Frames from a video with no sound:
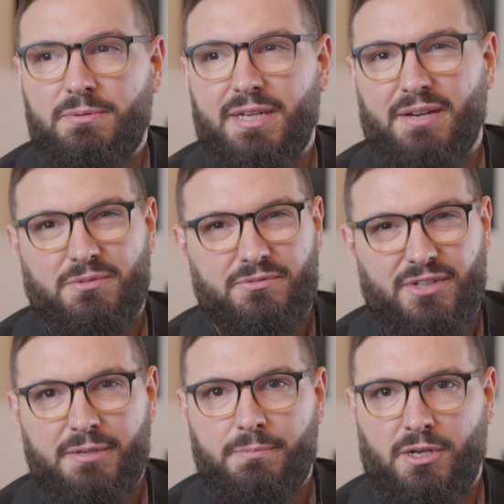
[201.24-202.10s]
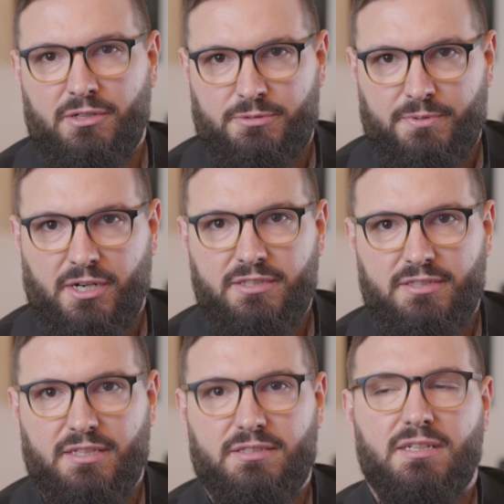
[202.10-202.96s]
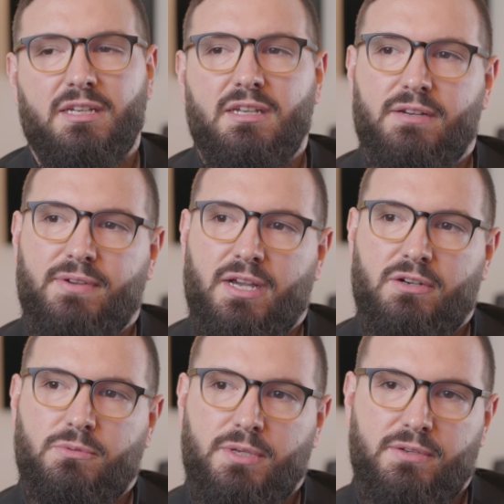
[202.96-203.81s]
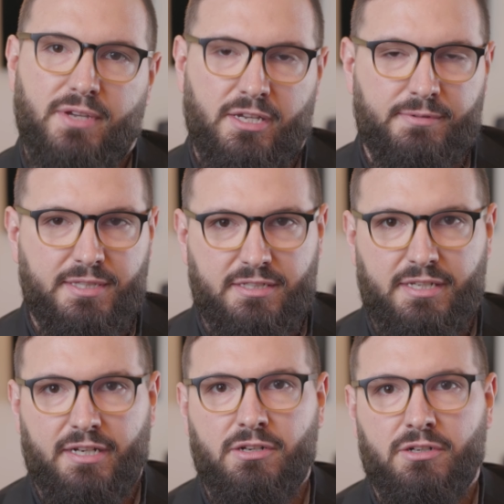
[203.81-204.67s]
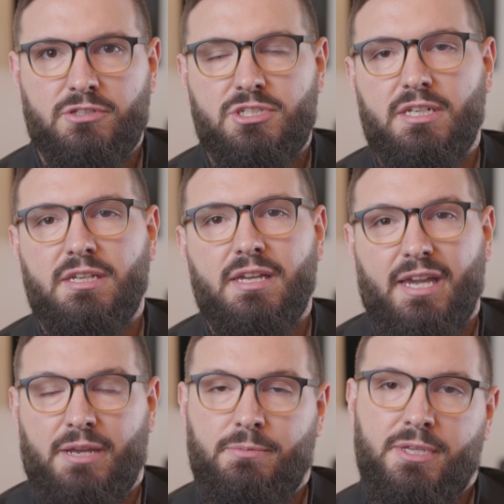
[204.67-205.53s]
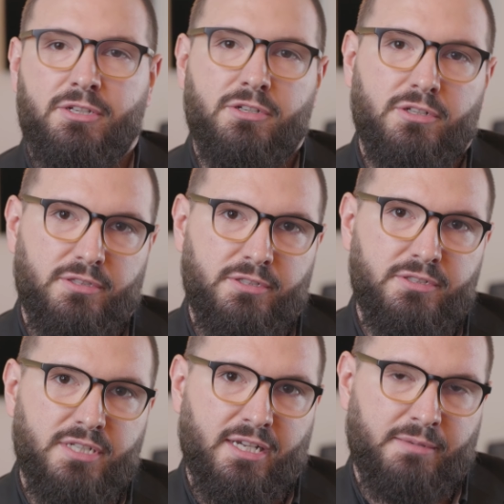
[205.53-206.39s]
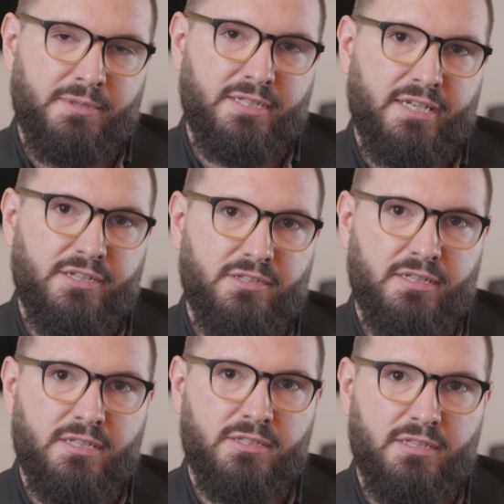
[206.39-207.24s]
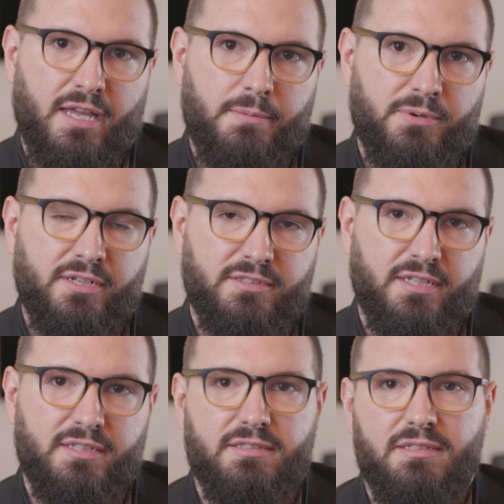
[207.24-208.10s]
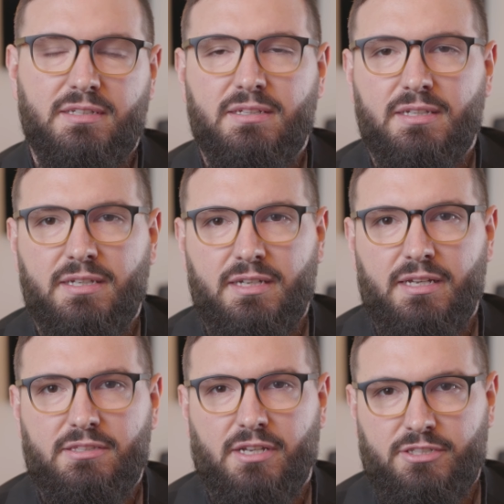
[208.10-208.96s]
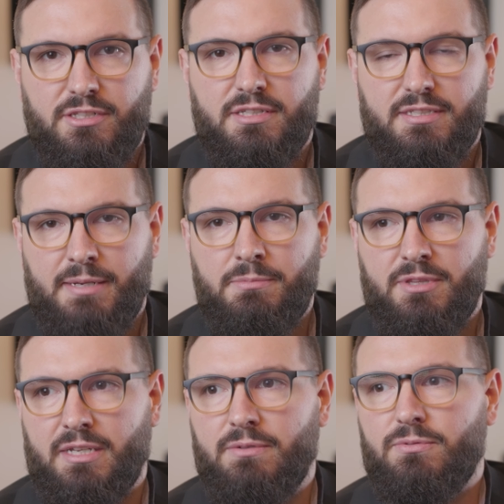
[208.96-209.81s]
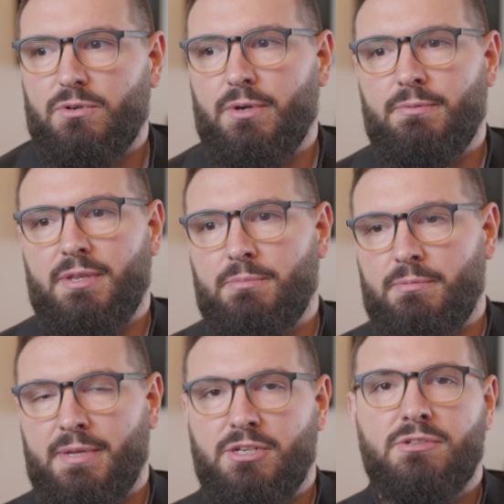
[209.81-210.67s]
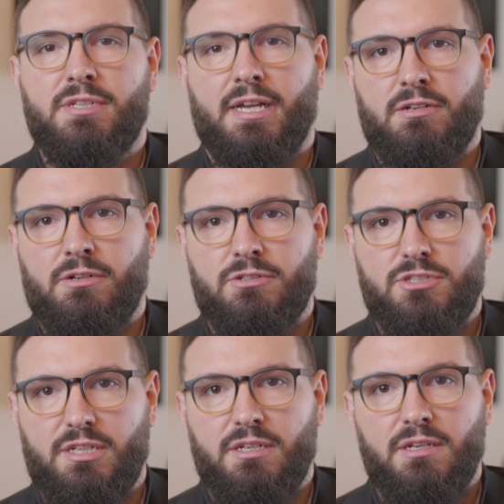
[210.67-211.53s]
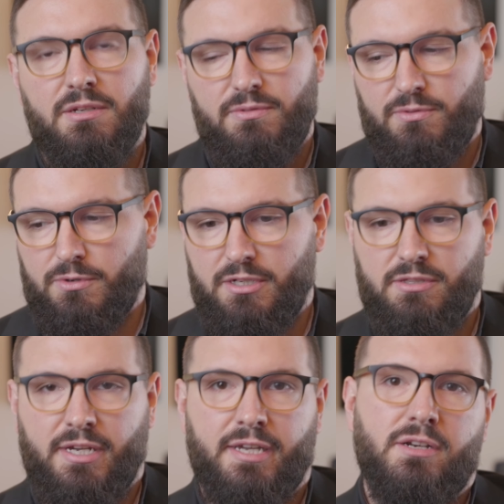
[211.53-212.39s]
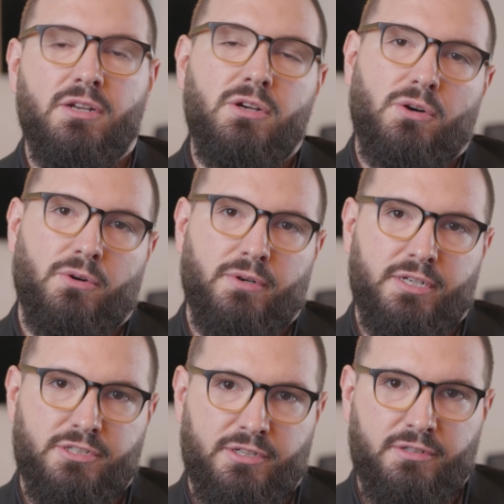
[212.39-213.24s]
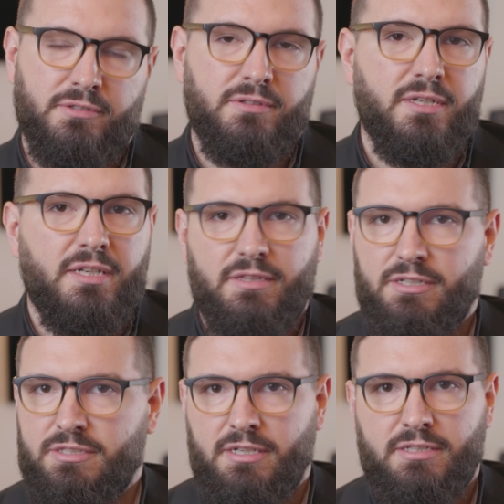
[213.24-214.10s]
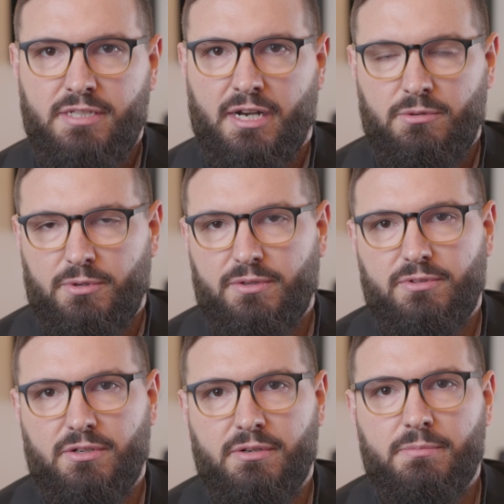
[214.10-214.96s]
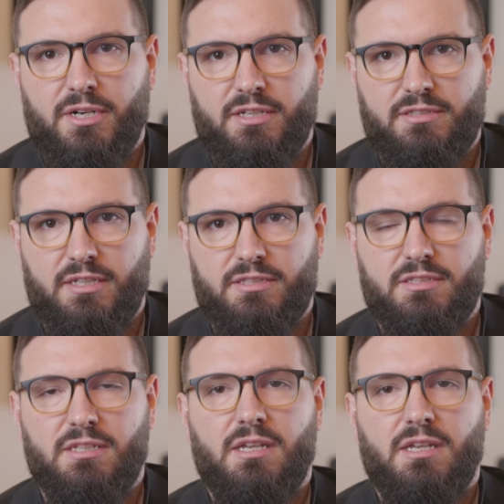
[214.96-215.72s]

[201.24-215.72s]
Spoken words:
we have a very polished process of how we evaluate the technology, and we include documentation into that process. It's actually the same thing for when we implement new technology for a client or internal. There's an entire workflow and process